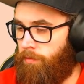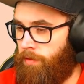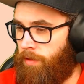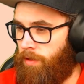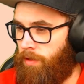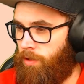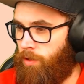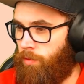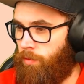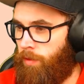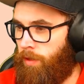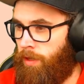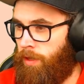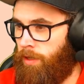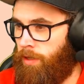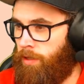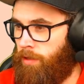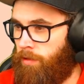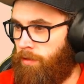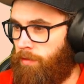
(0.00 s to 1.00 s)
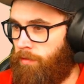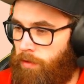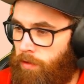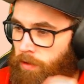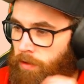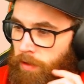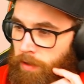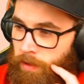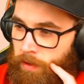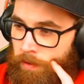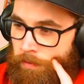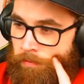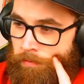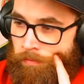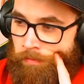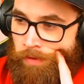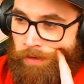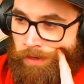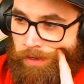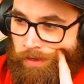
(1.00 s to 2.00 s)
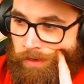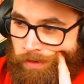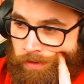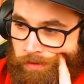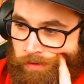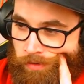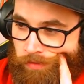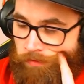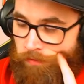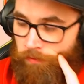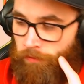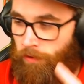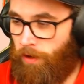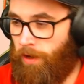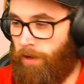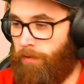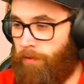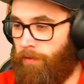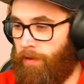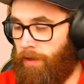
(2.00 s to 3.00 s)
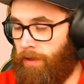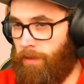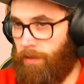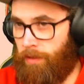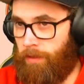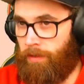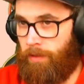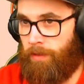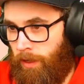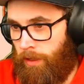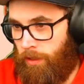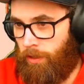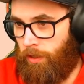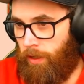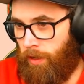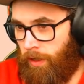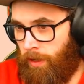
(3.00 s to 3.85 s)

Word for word: We need 20 of them and 5 ingots. So the